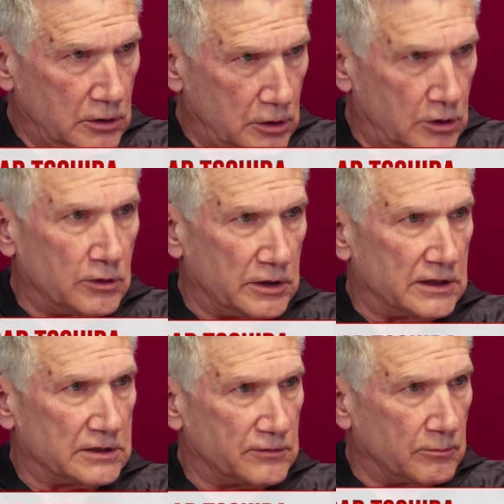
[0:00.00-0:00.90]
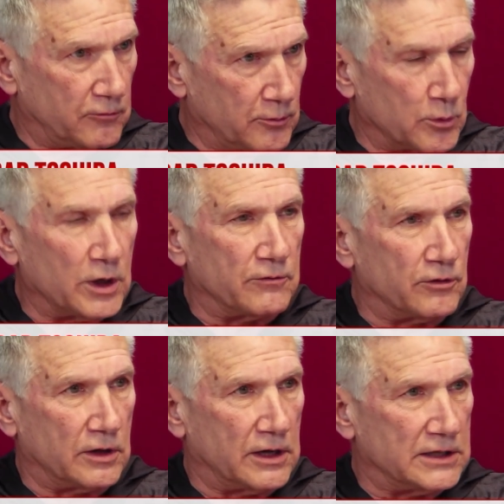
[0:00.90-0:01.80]
doing this, from running
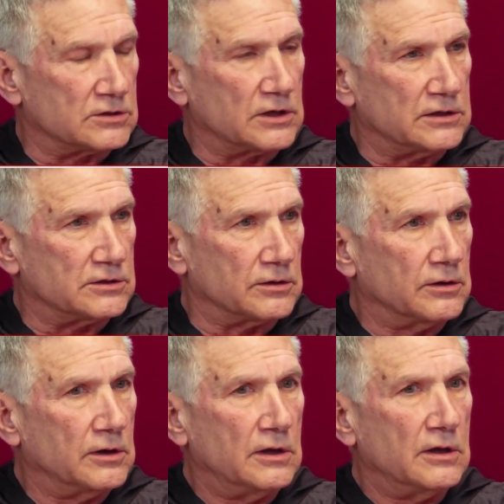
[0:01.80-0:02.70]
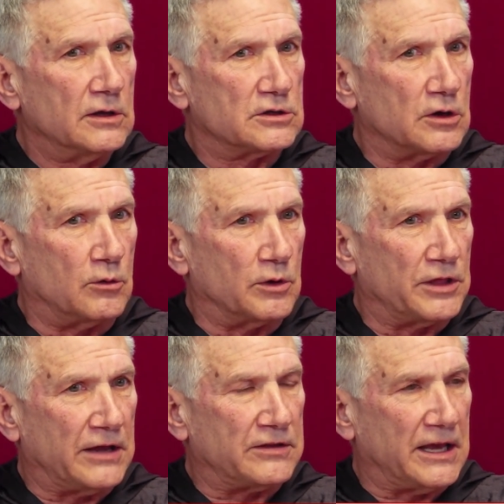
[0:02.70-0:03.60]
for the legislature. Mm-hmm. So
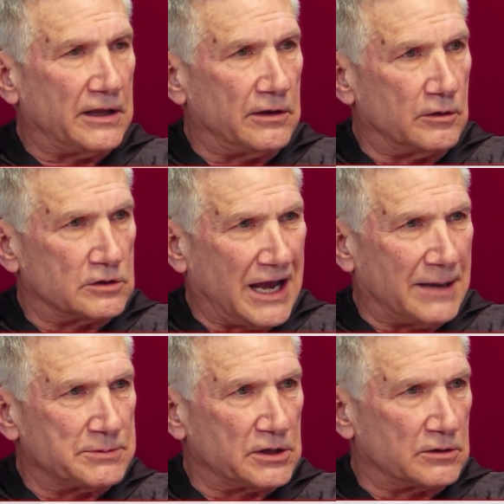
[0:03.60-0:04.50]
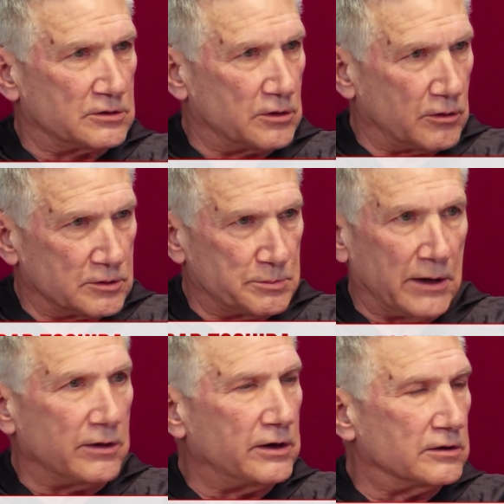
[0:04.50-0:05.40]
without those obstacles or those
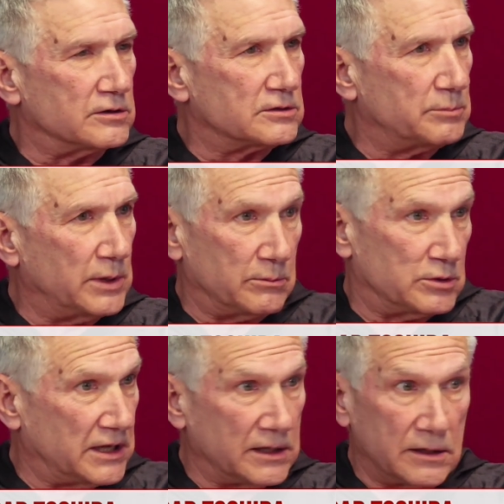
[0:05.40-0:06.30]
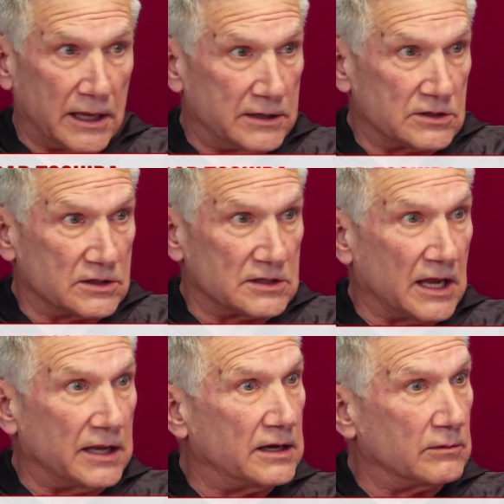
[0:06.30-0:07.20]
barriers being presented, I just
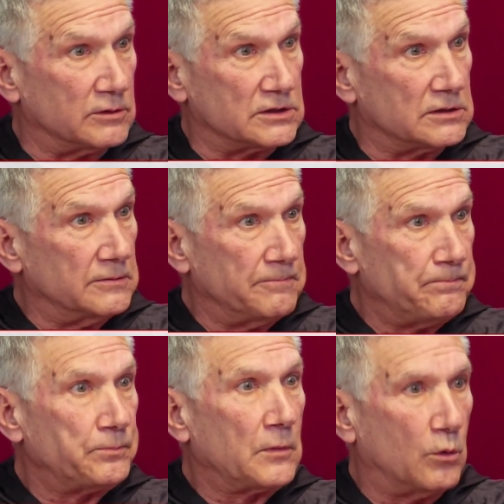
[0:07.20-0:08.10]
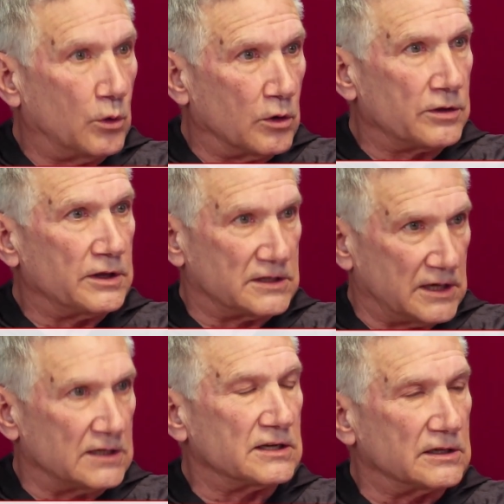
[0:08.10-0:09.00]
decided it was worth
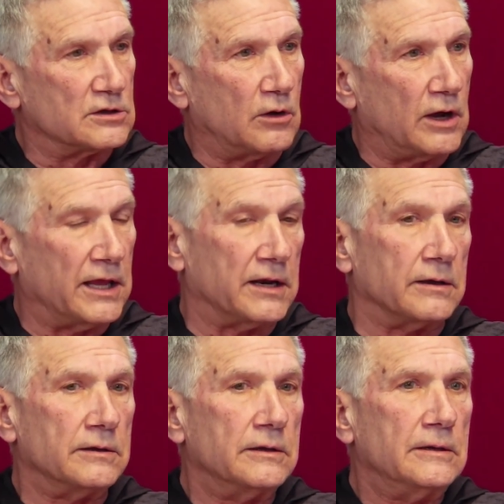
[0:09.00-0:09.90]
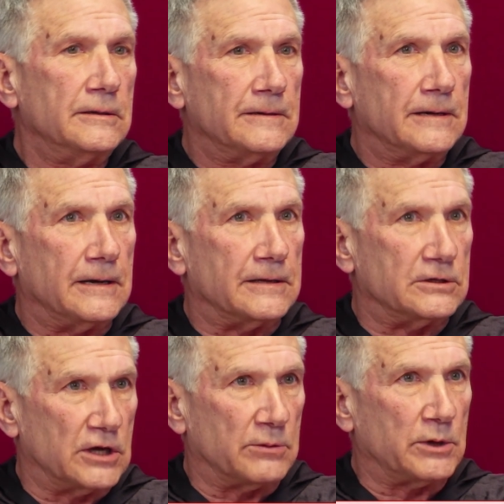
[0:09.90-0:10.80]
assessing. So I had the
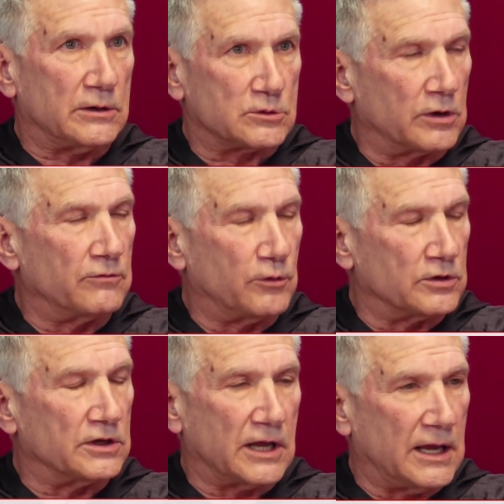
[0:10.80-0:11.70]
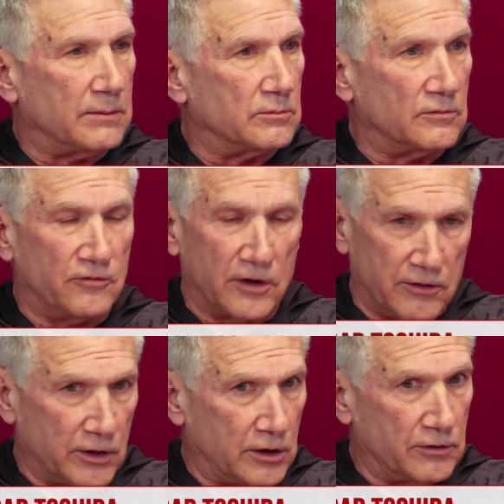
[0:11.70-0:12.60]
gentleman I was working for at the time,
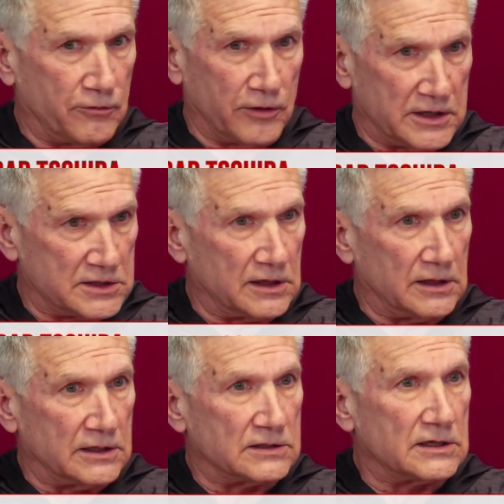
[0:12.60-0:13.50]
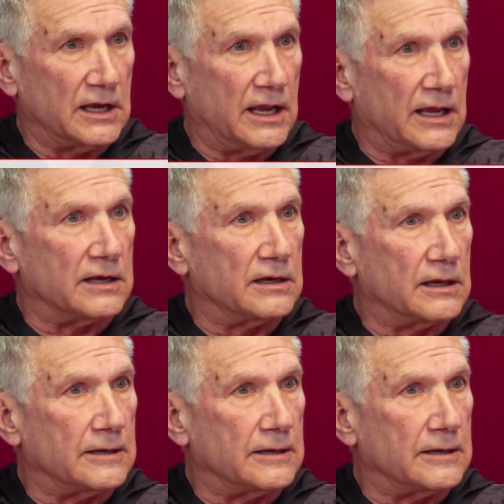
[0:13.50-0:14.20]
very, very good friend, still is, and